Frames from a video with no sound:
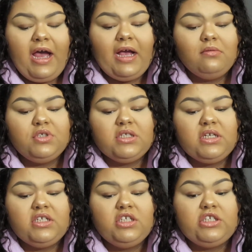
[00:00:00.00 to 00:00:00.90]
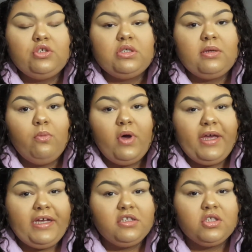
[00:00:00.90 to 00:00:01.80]
I'm just going to teach you some
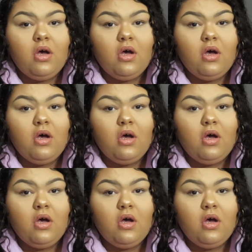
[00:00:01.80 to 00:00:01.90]
ways